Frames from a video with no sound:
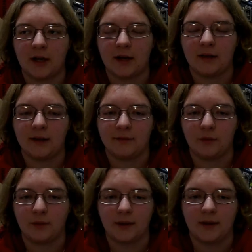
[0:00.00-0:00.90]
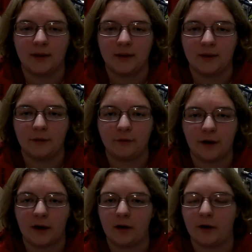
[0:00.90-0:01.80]
at level 1, and
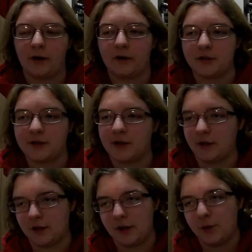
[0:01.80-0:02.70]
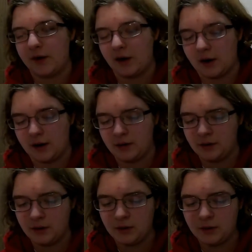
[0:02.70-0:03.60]
fighter, you're just continuing on.
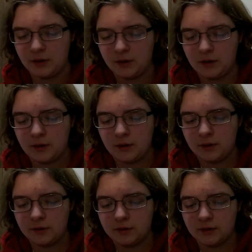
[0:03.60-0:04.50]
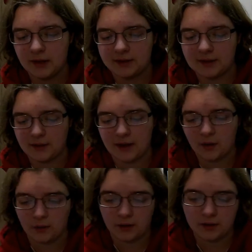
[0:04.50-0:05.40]
So that's how that
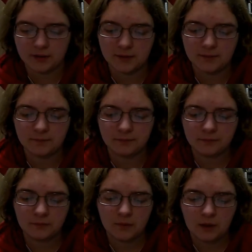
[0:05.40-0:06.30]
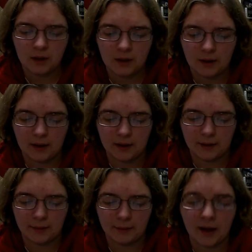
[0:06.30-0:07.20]
works.
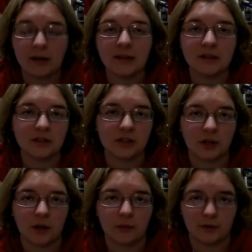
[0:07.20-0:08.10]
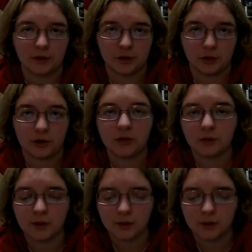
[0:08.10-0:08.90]
Paladins start with the short sword.